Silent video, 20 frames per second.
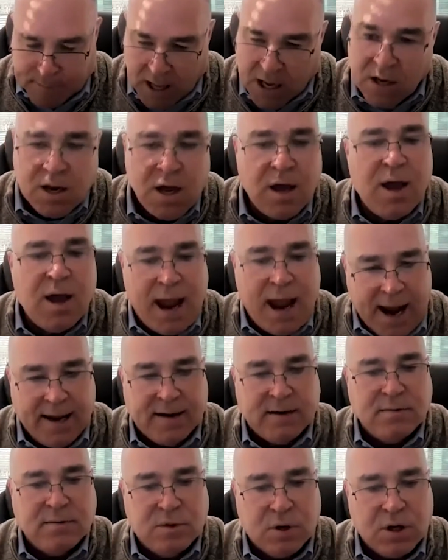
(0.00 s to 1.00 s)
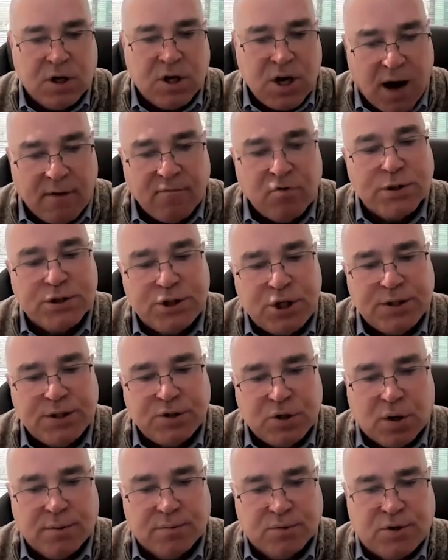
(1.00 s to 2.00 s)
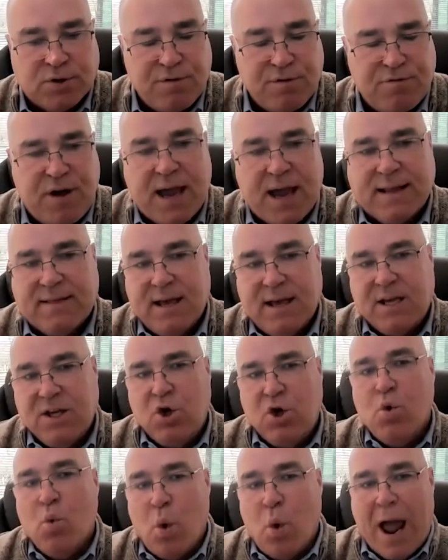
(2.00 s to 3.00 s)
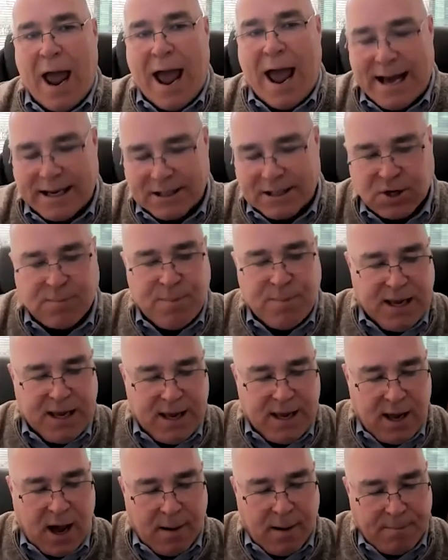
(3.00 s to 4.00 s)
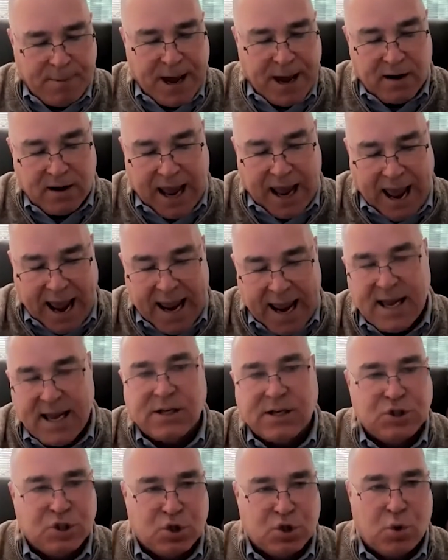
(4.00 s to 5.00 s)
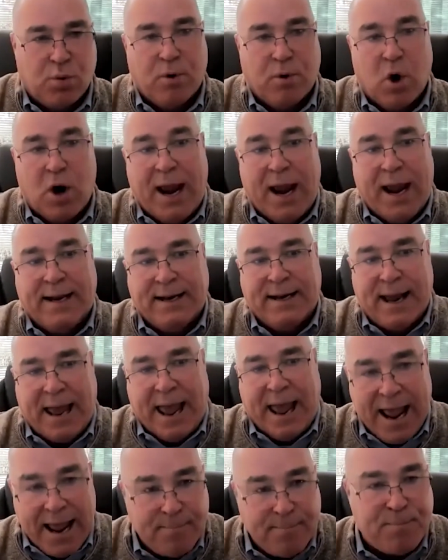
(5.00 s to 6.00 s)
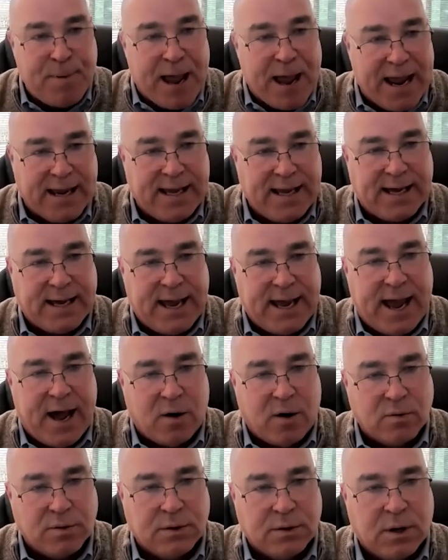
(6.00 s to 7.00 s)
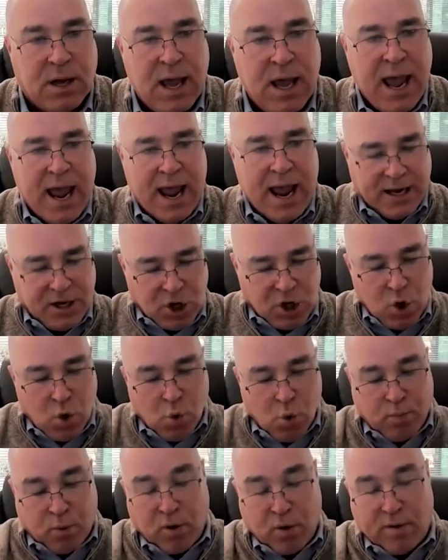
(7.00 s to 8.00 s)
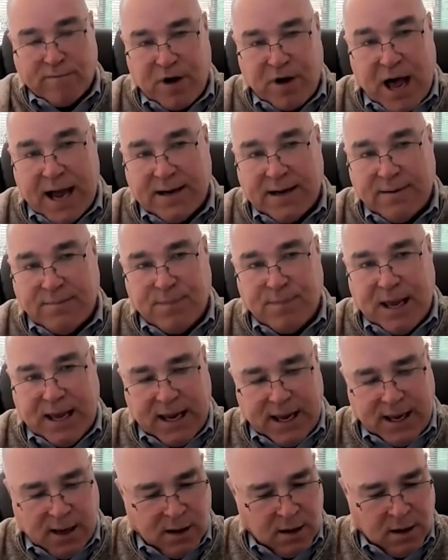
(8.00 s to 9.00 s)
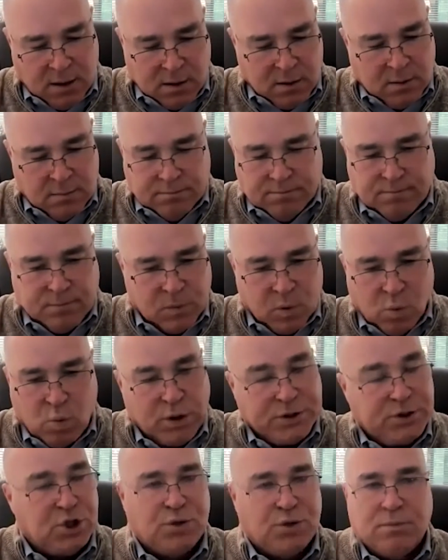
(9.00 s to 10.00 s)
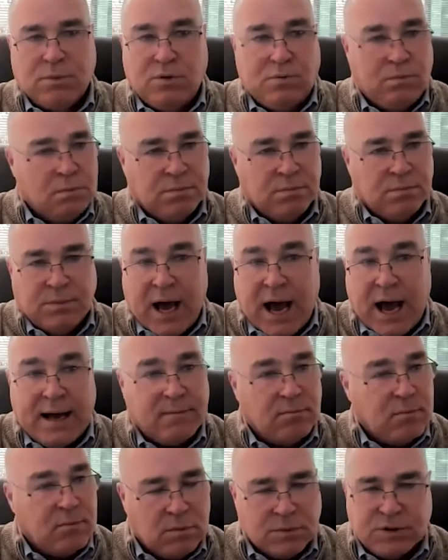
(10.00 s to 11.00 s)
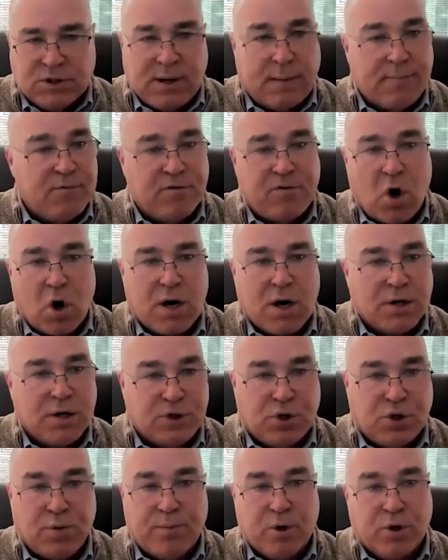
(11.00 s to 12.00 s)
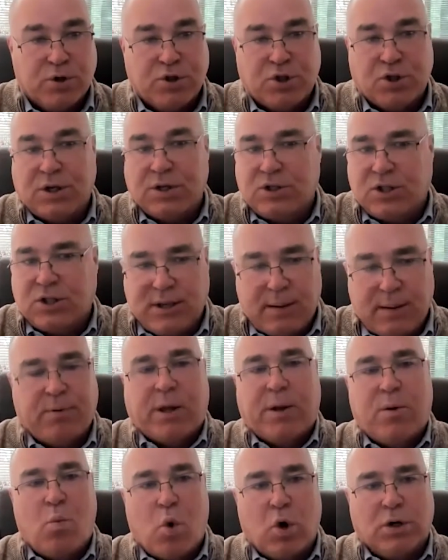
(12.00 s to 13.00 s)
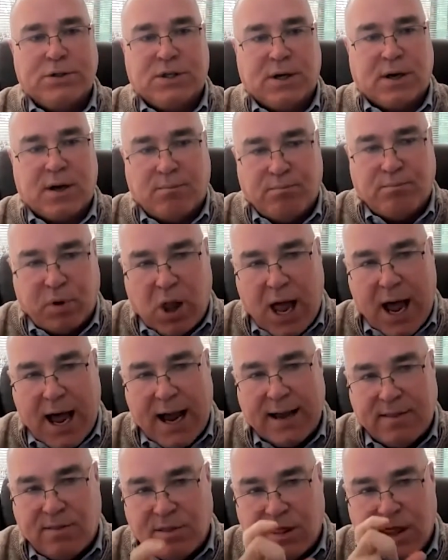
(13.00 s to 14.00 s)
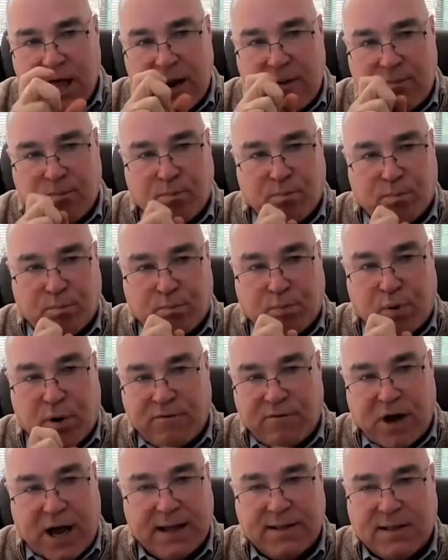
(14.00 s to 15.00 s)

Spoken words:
And coverage in terms of the fact that you ask me about a consumer and a bank account, and you provide me, which not some of our consumers simply want to comply. They provide